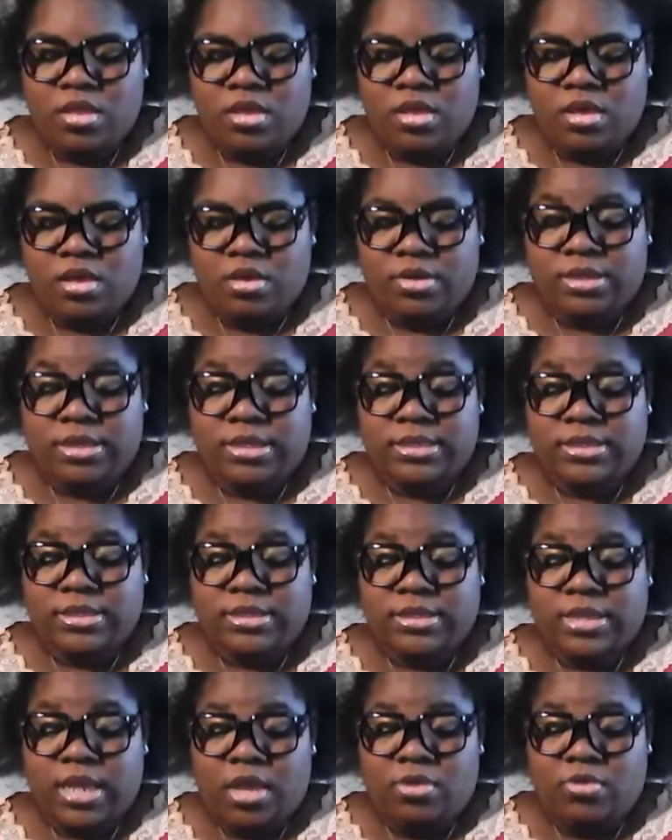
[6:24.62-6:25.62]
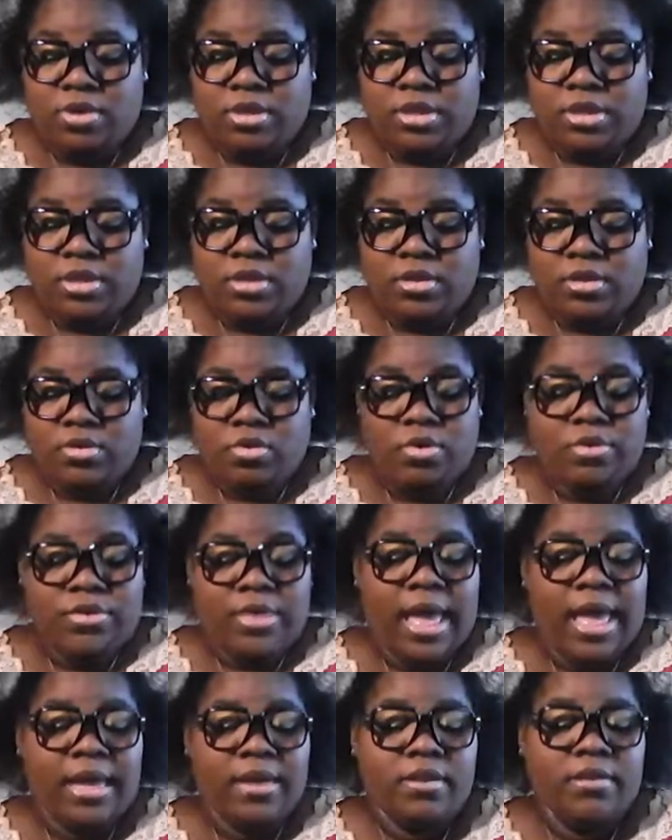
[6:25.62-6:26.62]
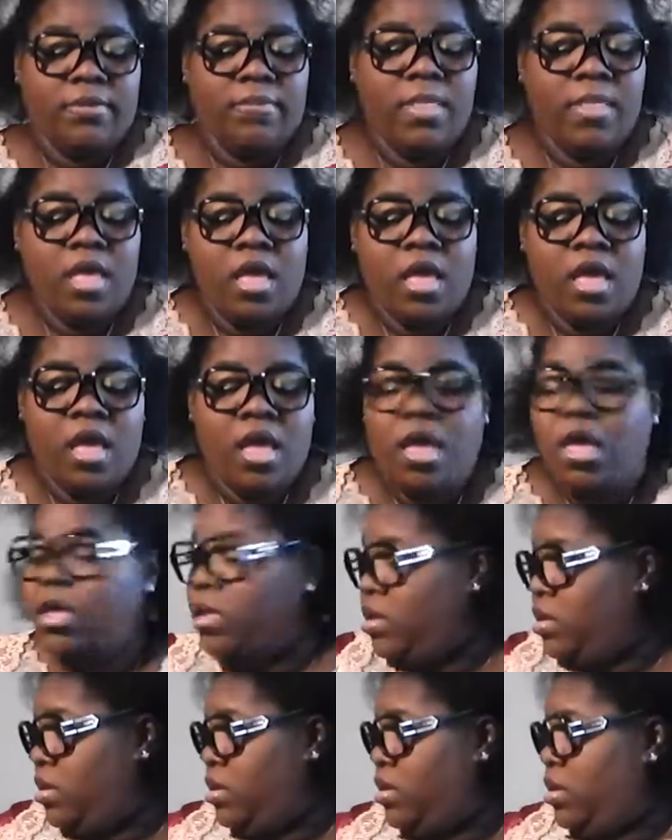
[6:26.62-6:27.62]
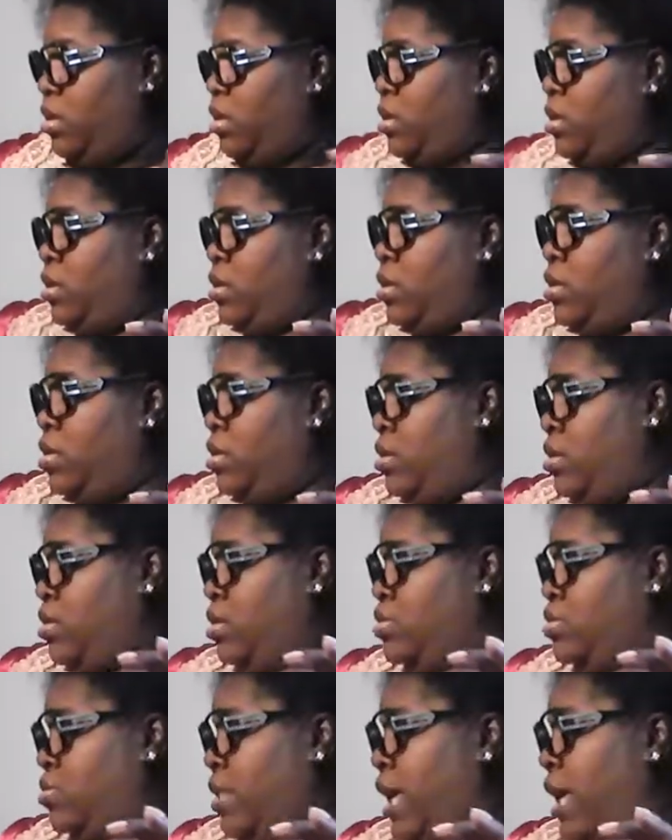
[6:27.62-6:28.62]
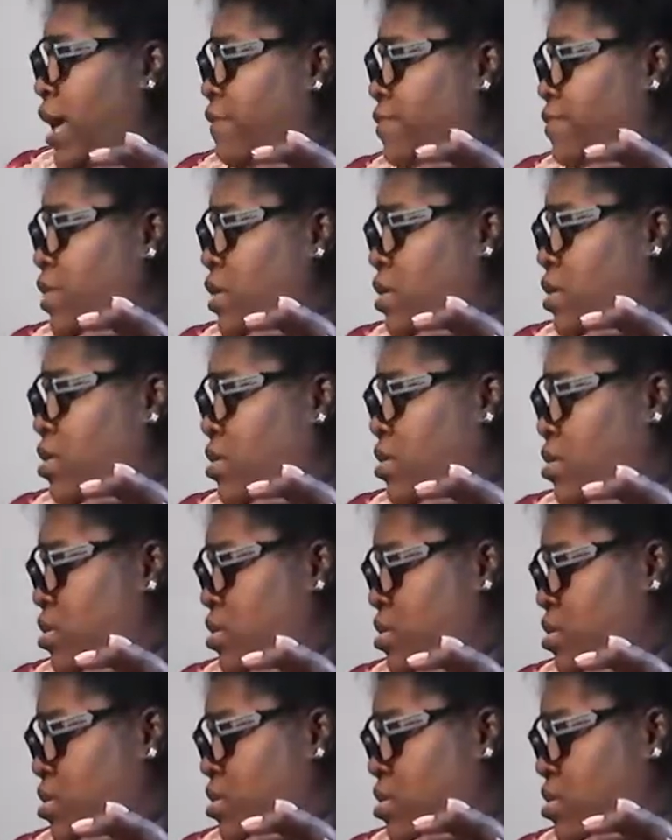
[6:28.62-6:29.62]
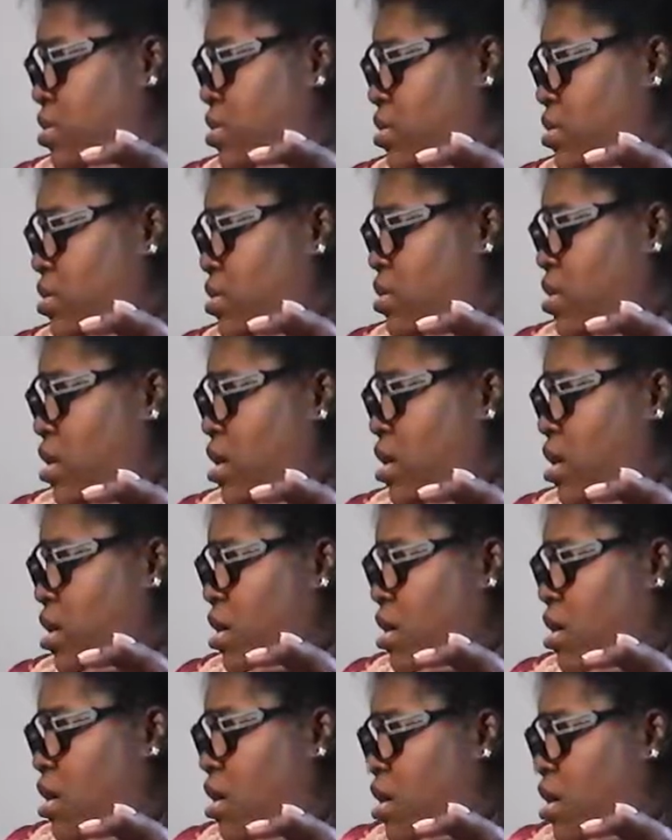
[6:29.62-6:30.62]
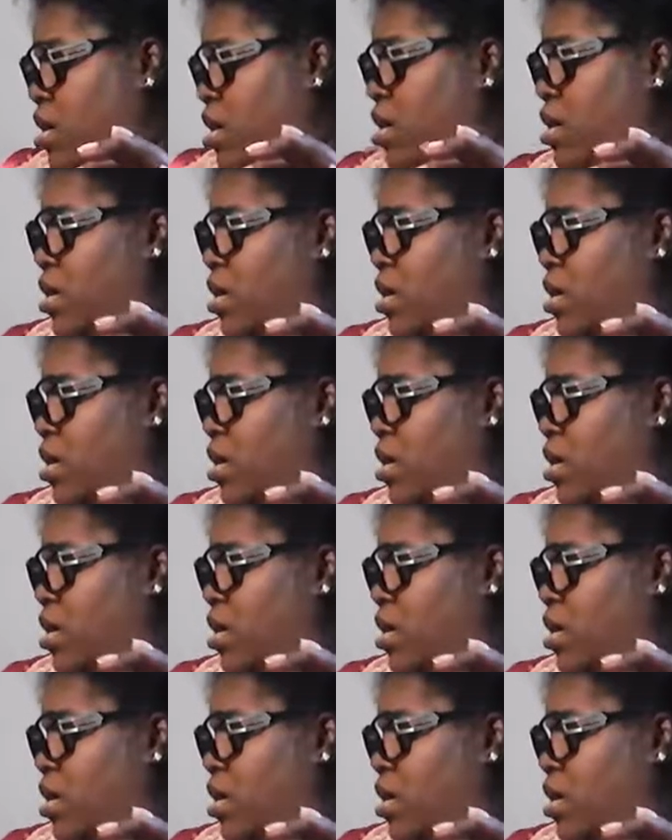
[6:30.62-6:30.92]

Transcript: oh it doesn't say on the on the item so I have the uh,